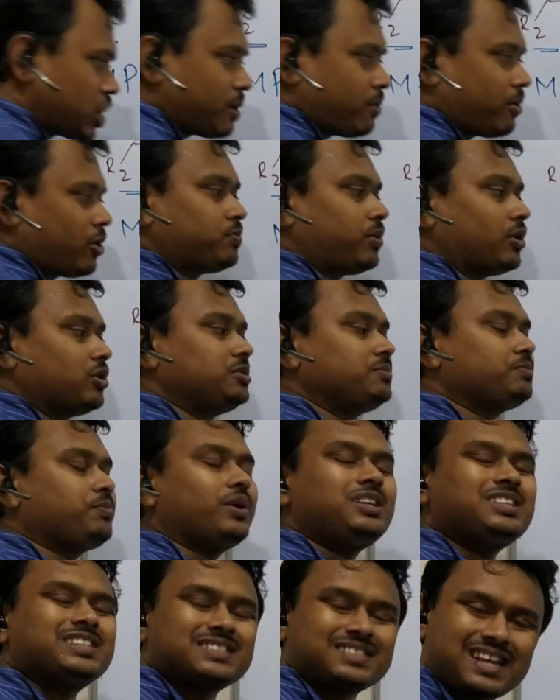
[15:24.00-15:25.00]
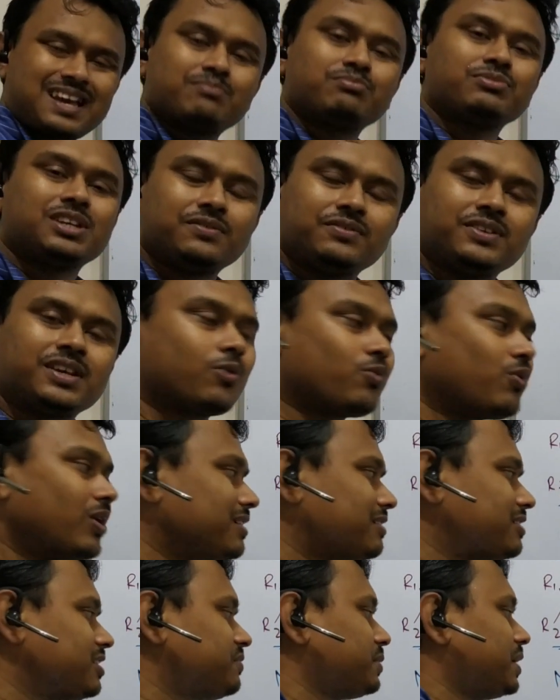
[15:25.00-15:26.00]
about boiling point. Just I am giving a
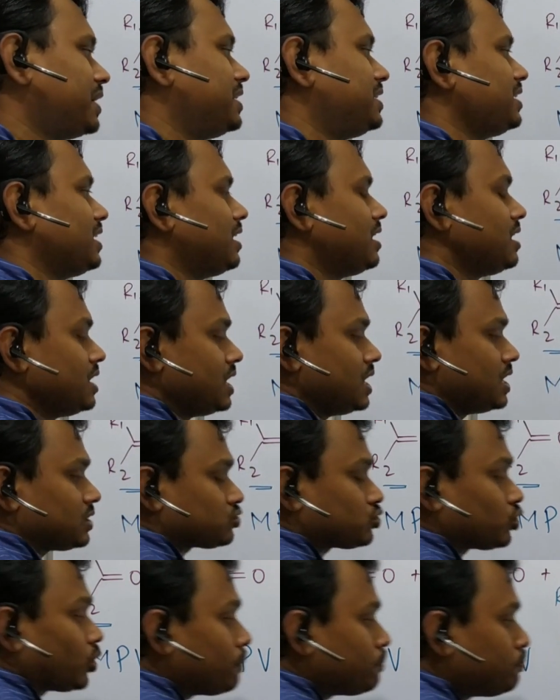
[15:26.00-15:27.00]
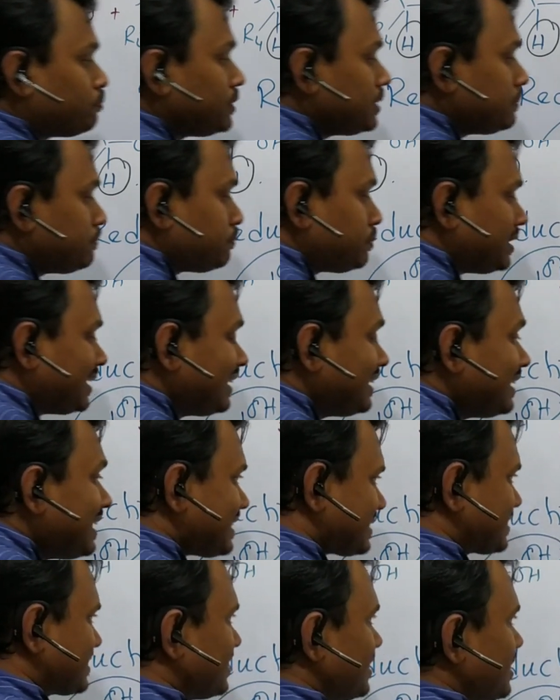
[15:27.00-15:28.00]
qualitative idea. So BP
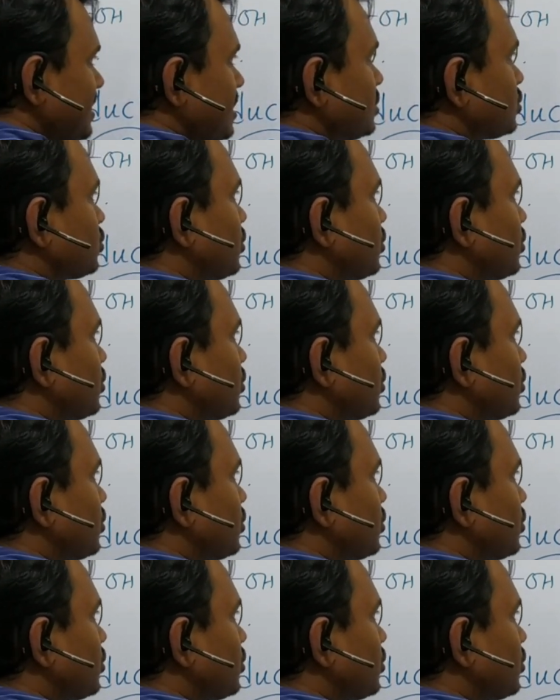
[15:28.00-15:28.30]
less. So